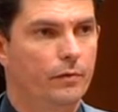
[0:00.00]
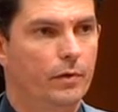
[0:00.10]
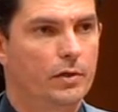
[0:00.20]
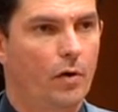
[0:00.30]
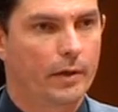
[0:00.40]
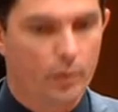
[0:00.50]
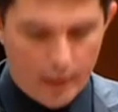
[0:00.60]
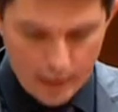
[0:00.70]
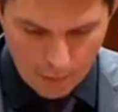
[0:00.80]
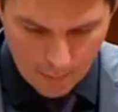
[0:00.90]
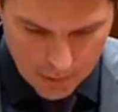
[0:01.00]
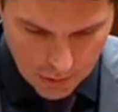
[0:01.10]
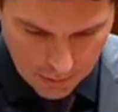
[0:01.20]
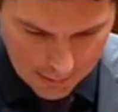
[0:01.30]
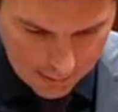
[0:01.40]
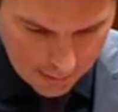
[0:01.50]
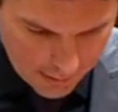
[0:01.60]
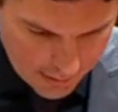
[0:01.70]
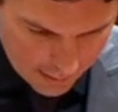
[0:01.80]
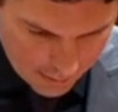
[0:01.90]
It's all right, you'll get your opportunity,
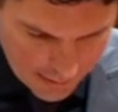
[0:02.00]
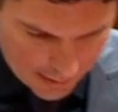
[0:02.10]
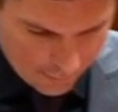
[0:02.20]
Senator Sullivan.